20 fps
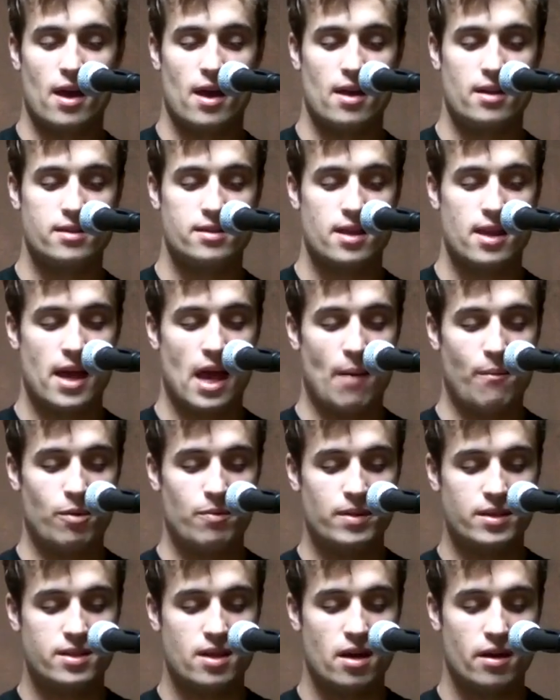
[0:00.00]
and today I'm
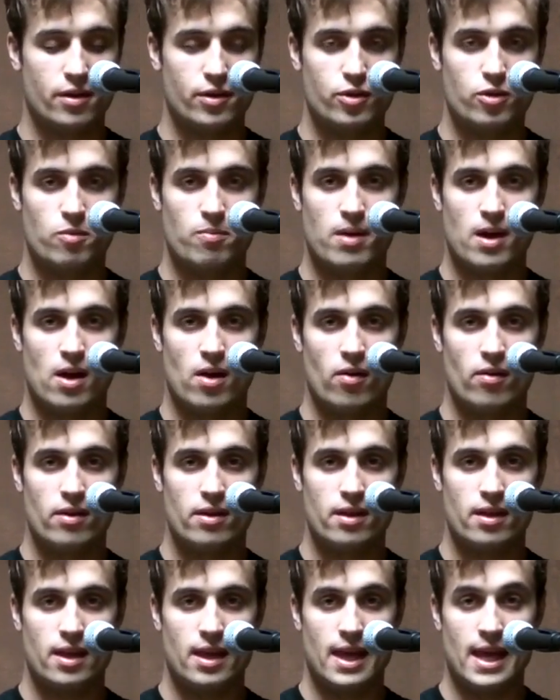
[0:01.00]
going to be talking to you about
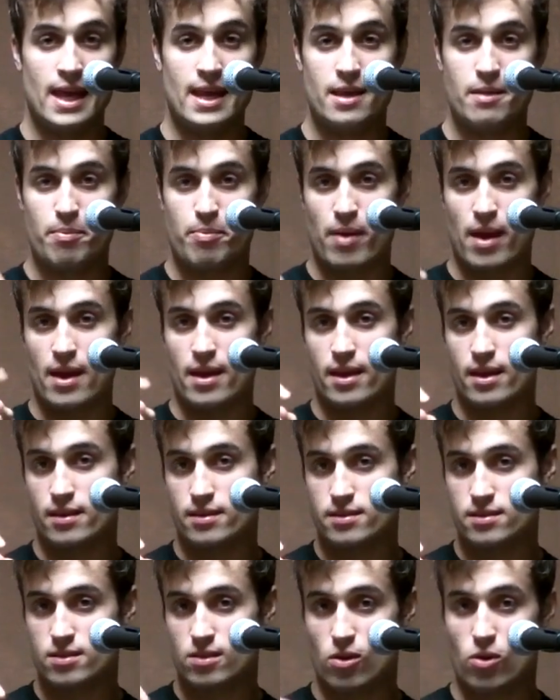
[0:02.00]

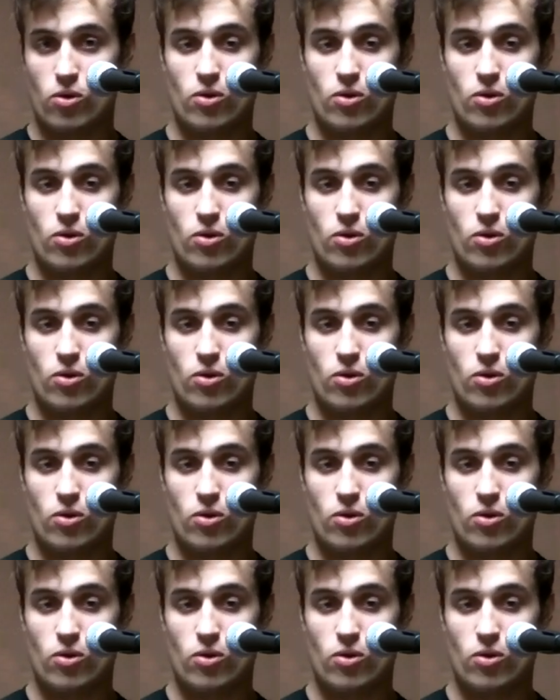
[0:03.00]
independence,